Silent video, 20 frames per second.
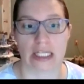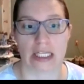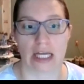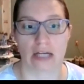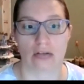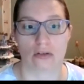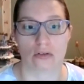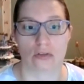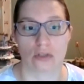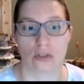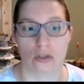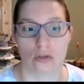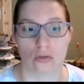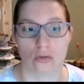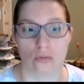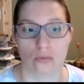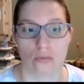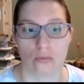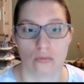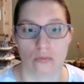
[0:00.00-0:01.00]
And I don't
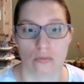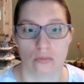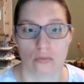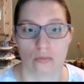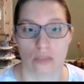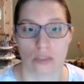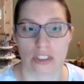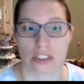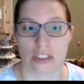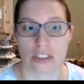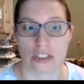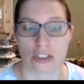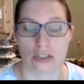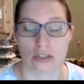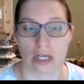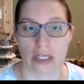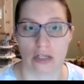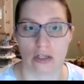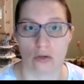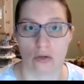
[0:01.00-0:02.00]
know what to
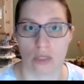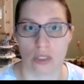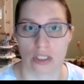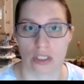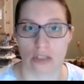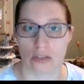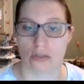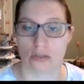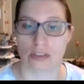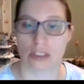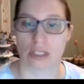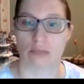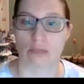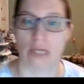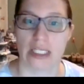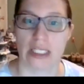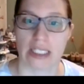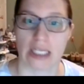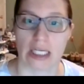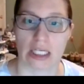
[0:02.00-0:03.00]
do. I don't want to lose our
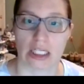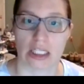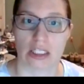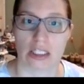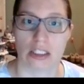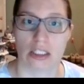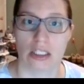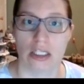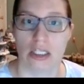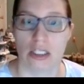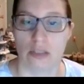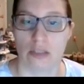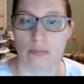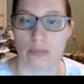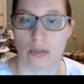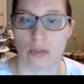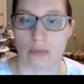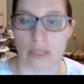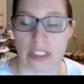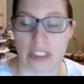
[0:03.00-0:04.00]
money on it
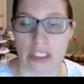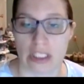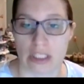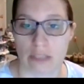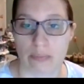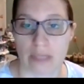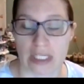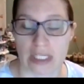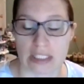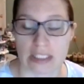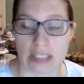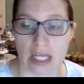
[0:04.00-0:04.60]
but we need it picked